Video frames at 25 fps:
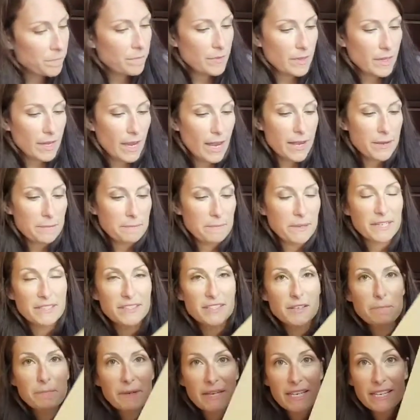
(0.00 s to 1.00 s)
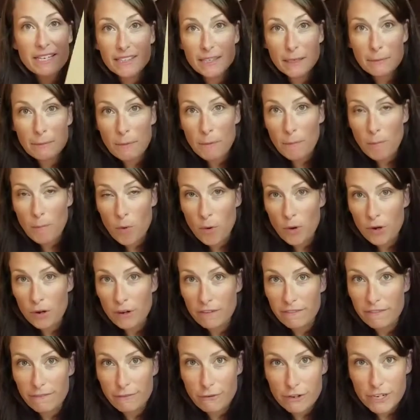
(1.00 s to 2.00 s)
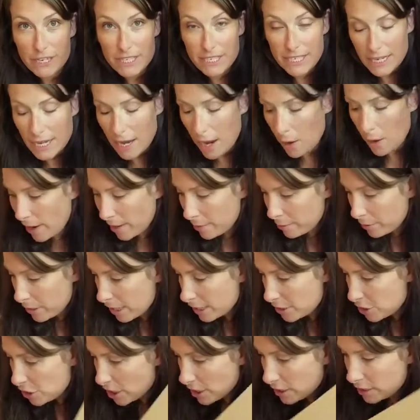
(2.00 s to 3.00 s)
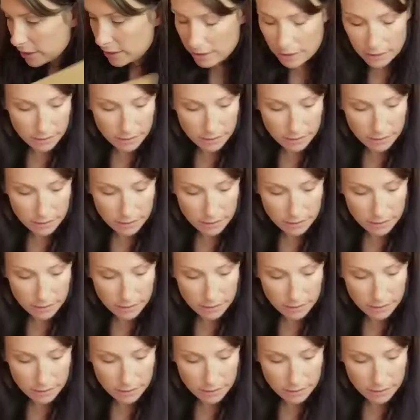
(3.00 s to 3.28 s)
I picked up a clipboard for a DIY project.